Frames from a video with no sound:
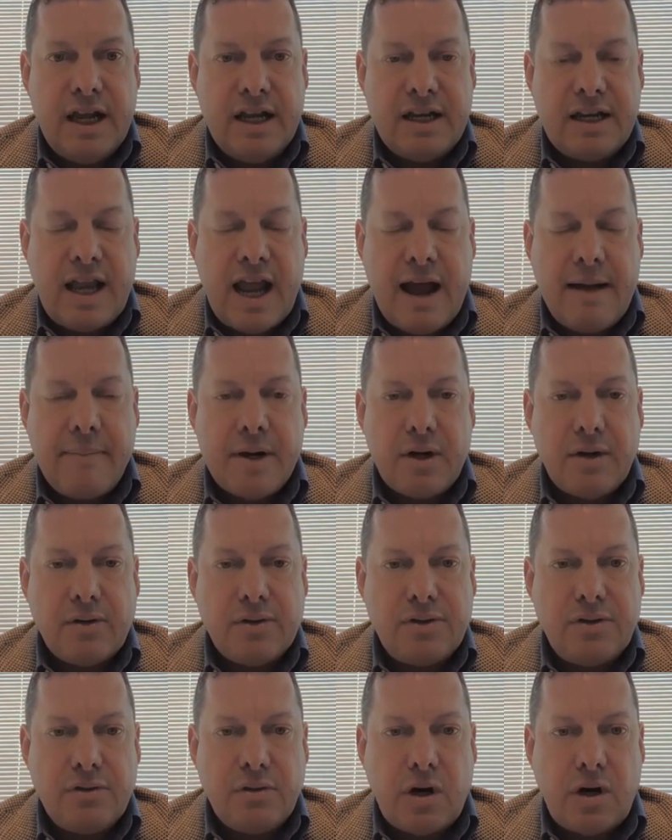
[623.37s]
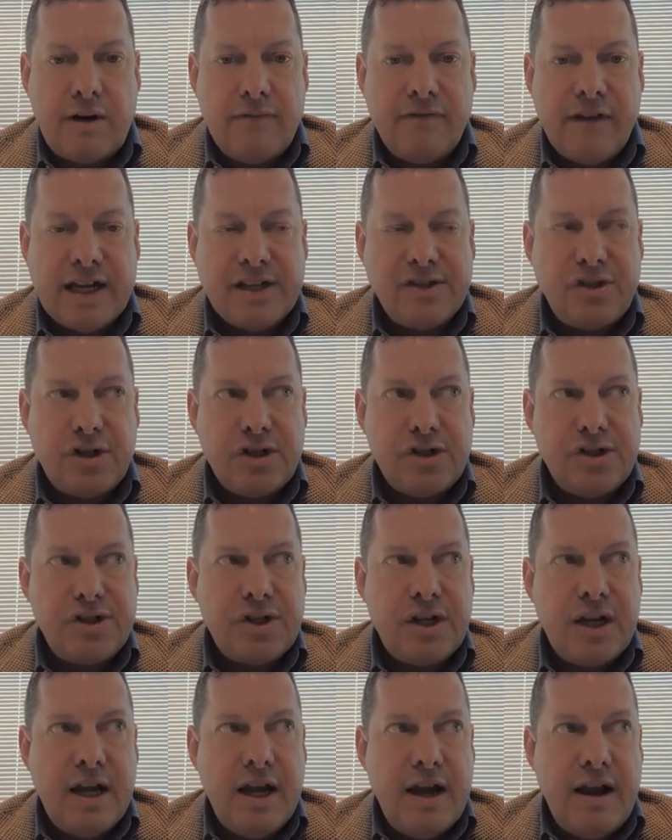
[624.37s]
in capital to our
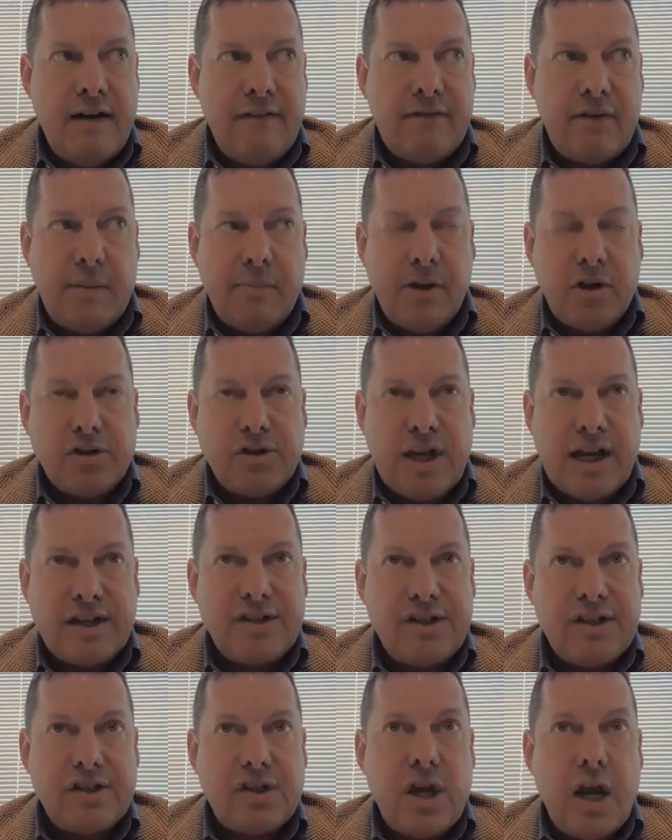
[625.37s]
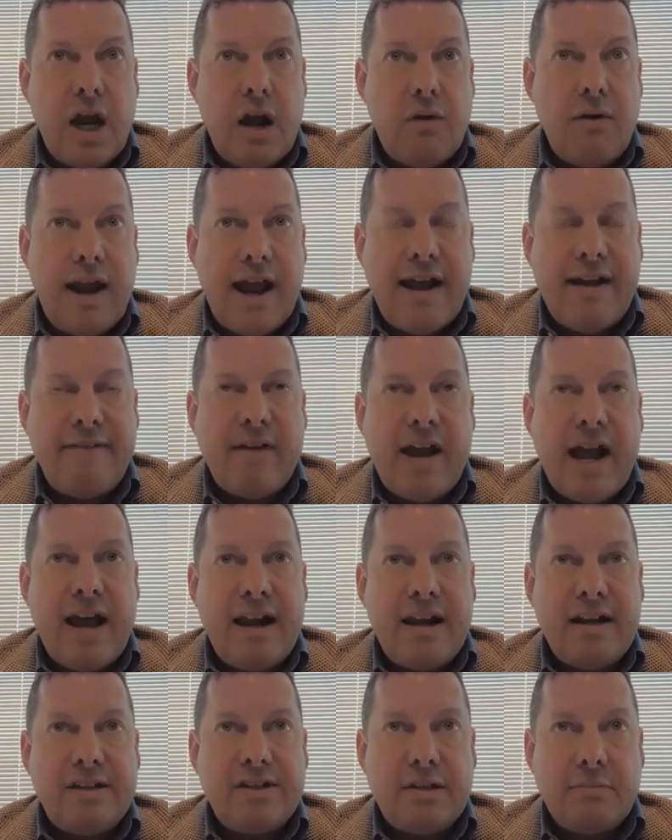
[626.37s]
investors from those exits. We have
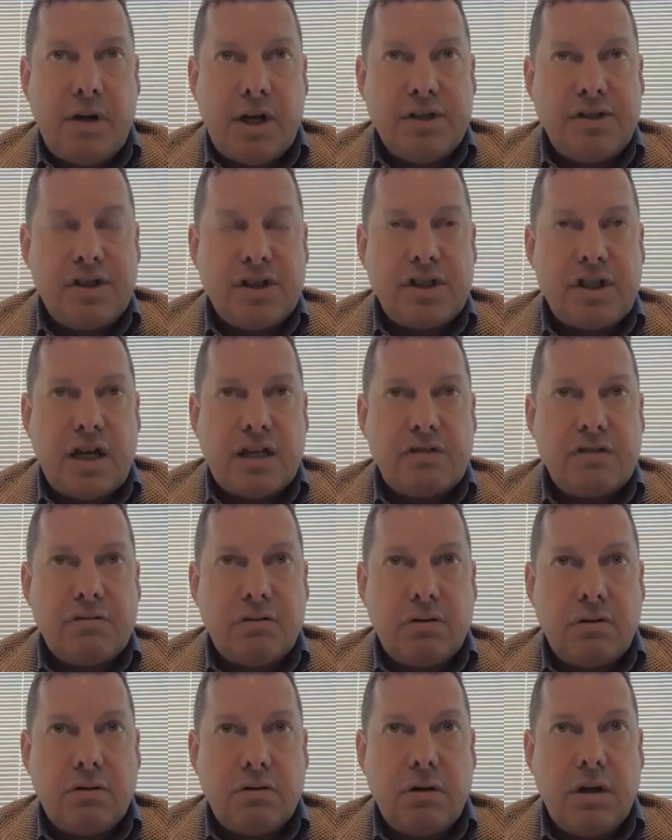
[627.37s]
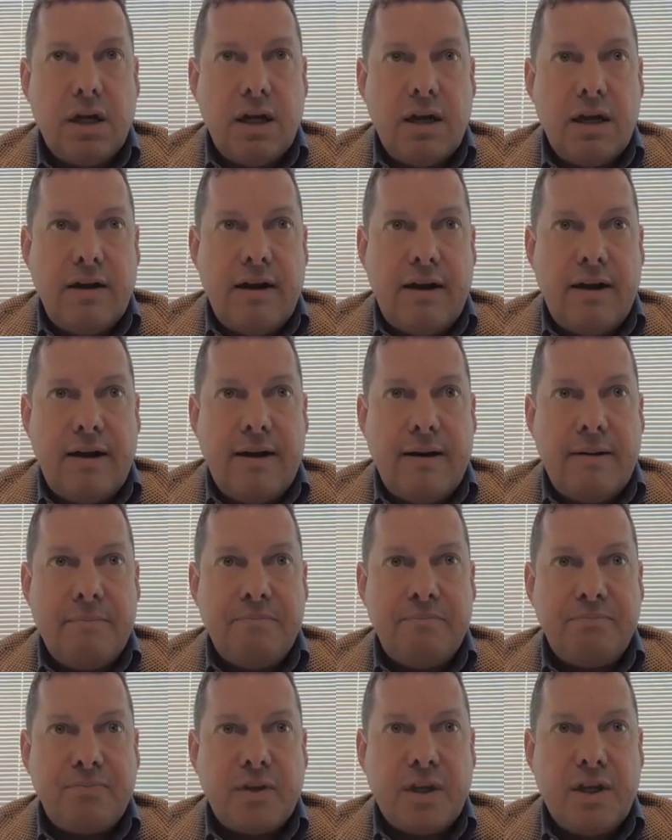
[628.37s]
had some unsuccessful,
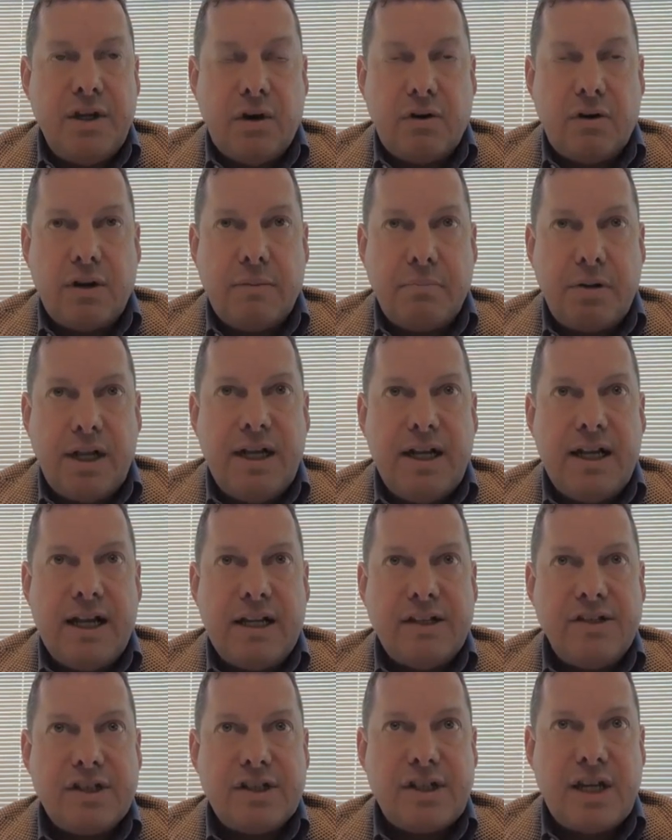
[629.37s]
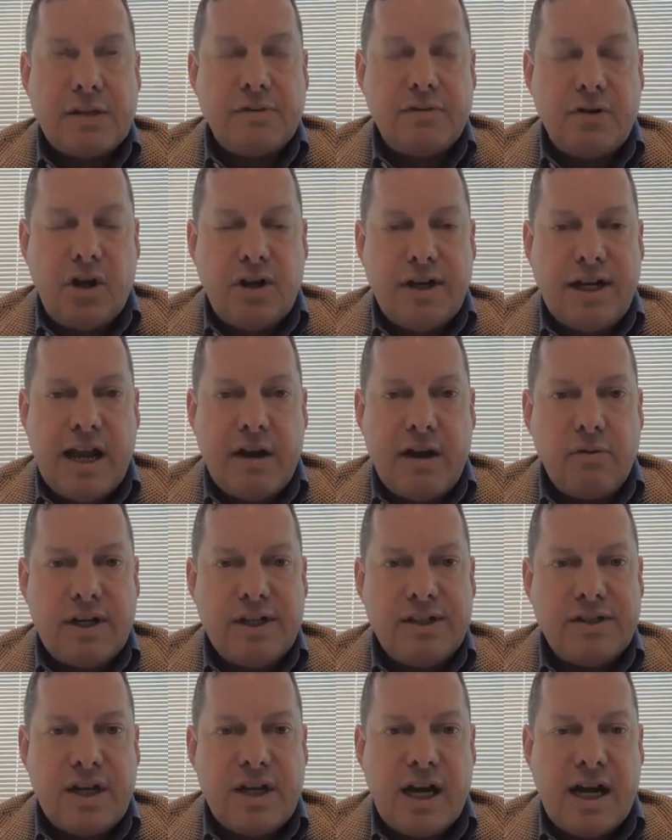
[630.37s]
completely unsuccessful on the
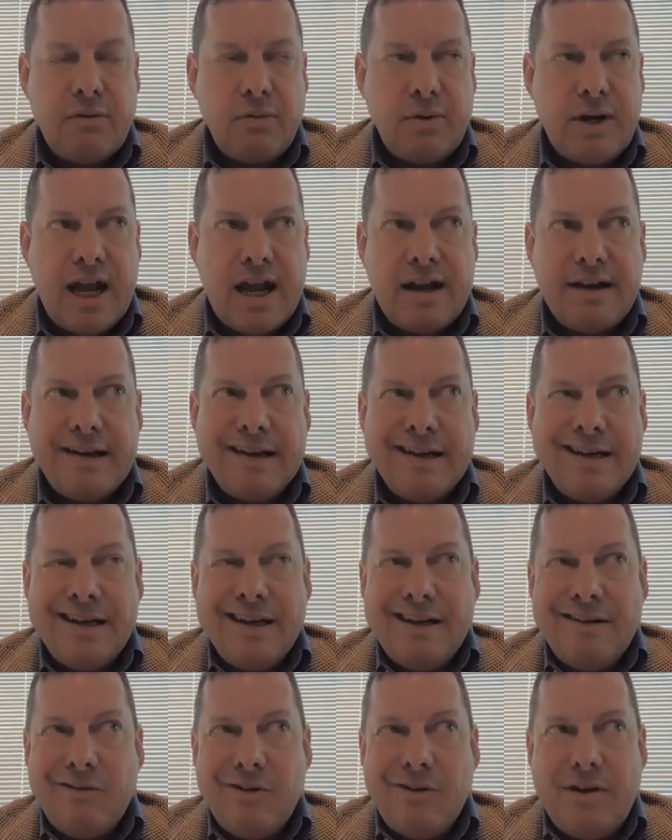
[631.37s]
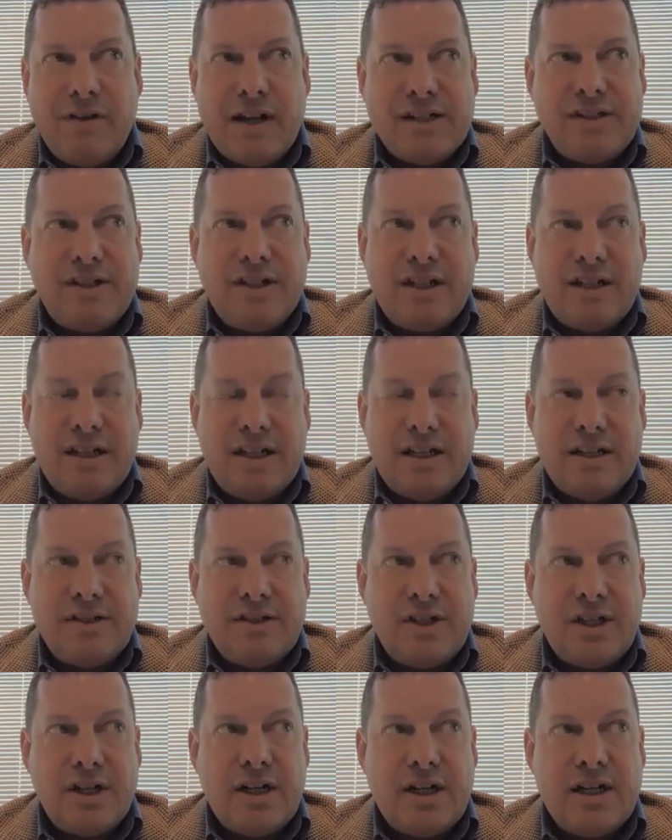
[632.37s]
equity side. We invested in a
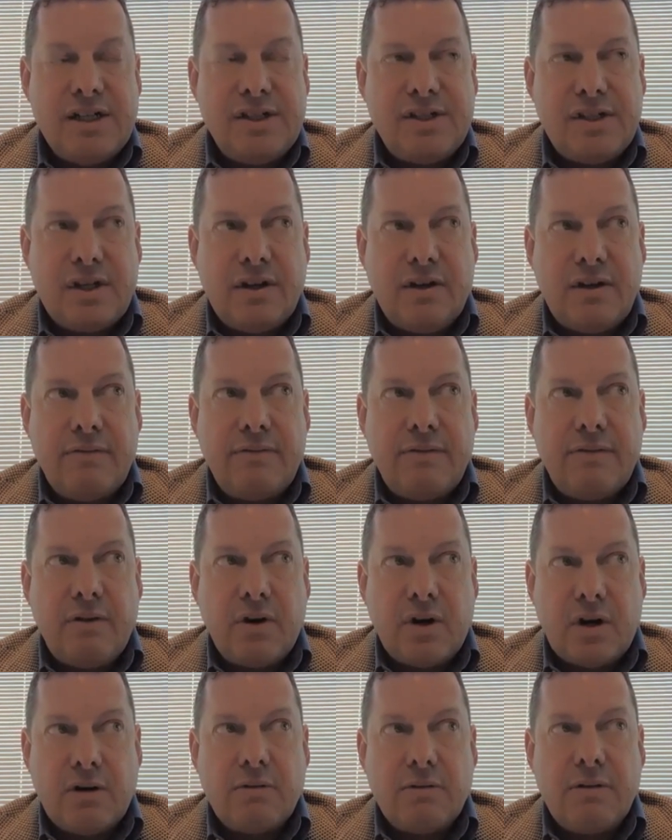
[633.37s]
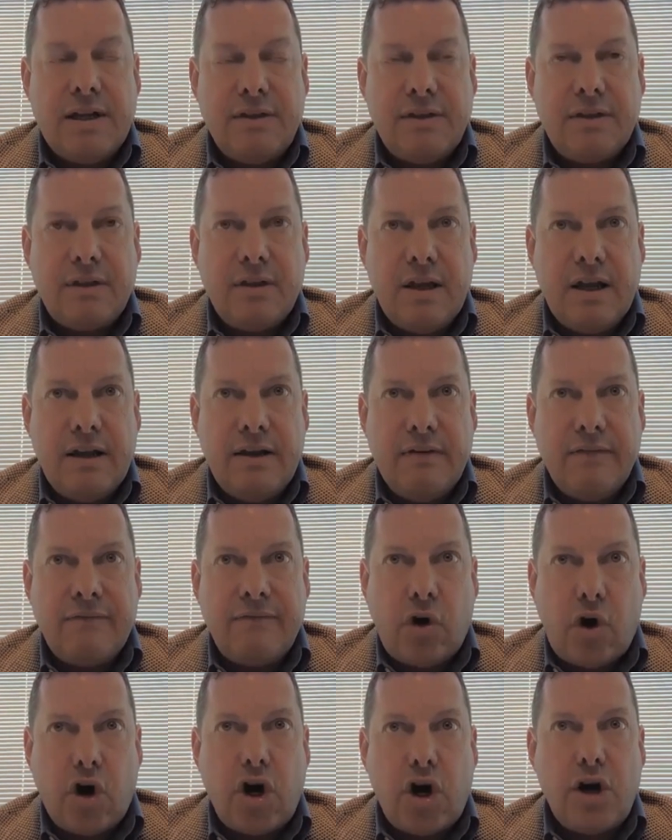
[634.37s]
series of, or in
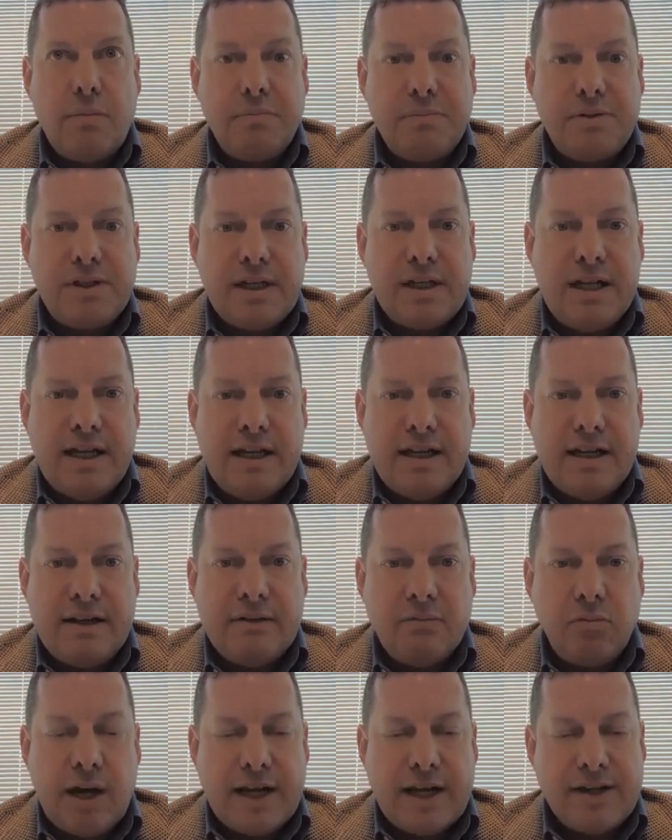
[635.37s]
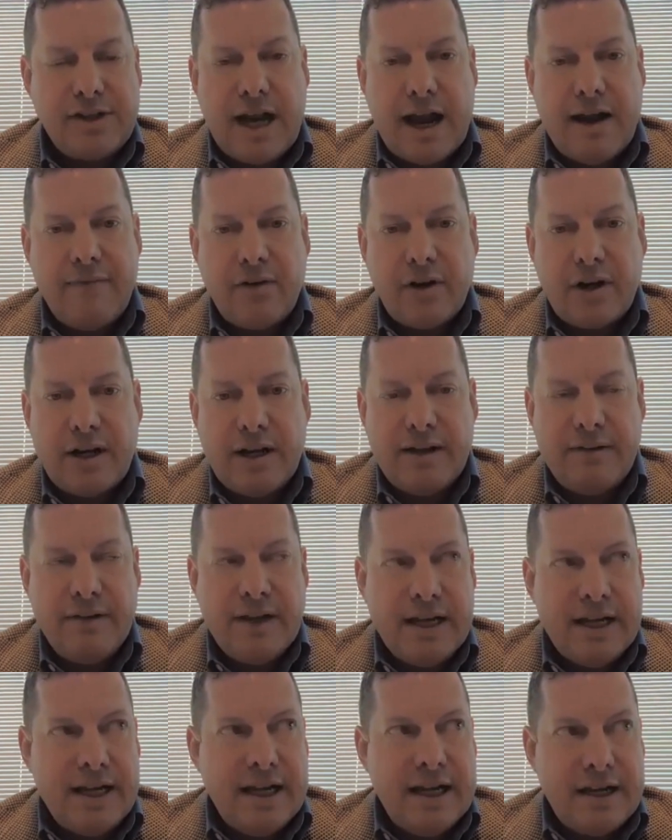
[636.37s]
farms in West Africa.